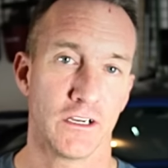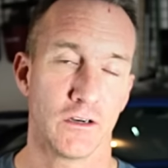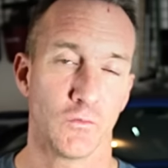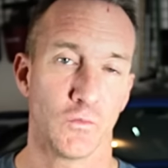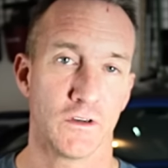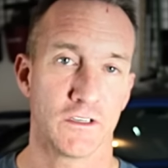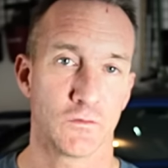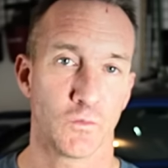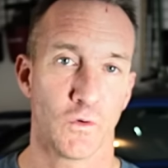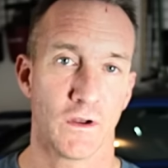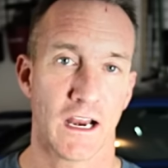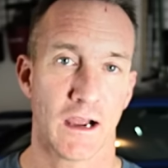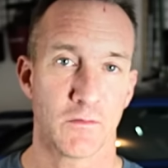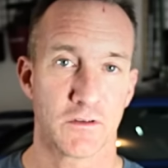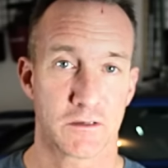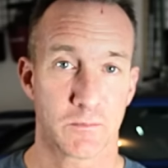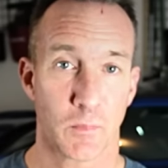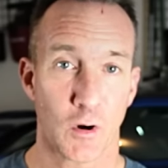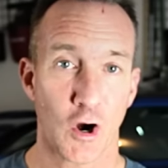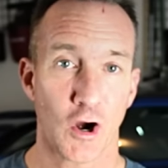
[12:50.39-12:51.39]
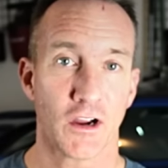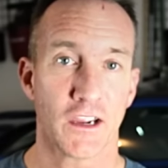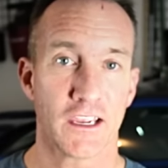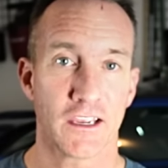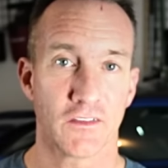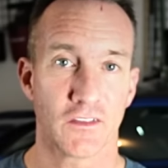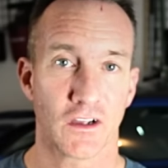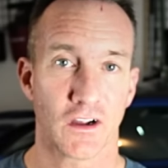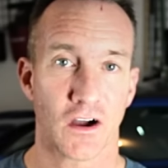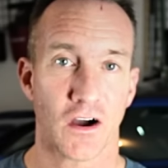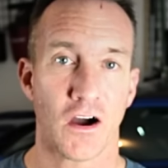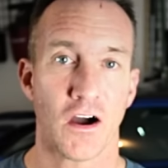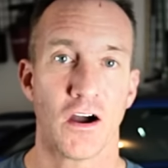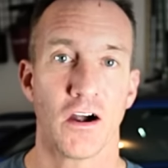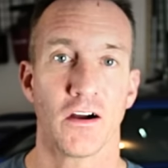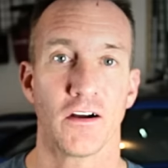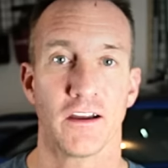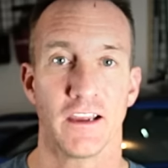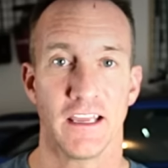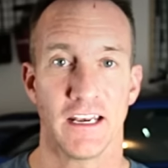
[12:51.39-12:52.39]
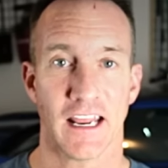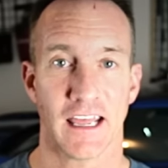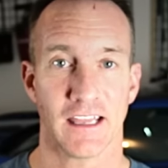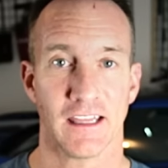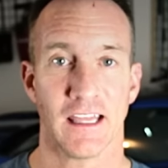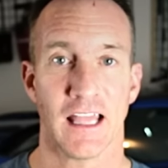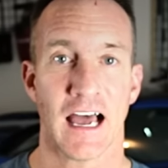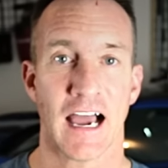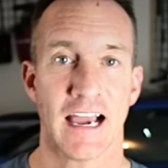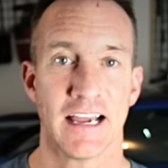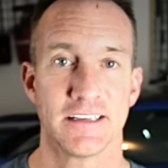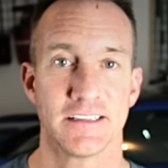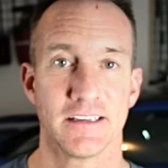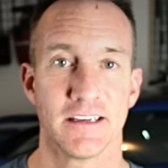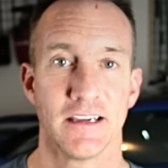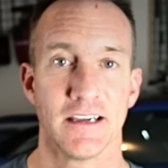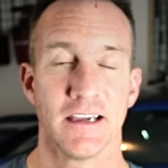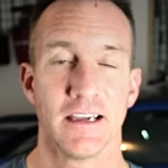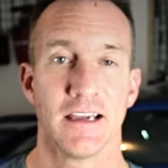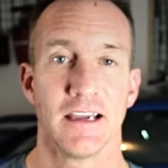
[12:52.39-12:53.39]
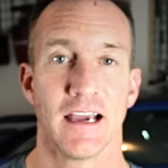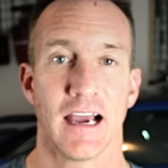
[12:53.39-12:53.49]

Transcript: it was when I was parking the car in a lot,